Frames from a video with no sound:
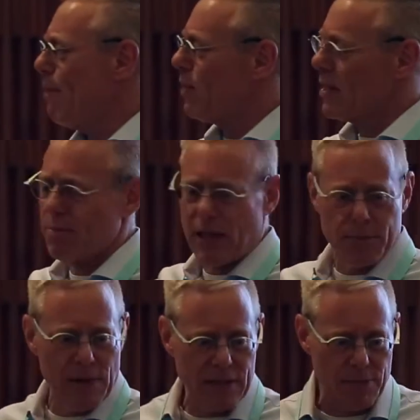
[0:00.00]
A++++.
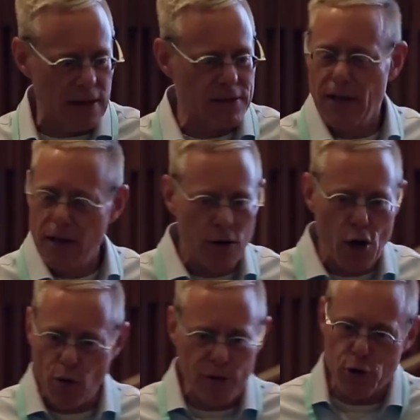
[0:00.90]
No,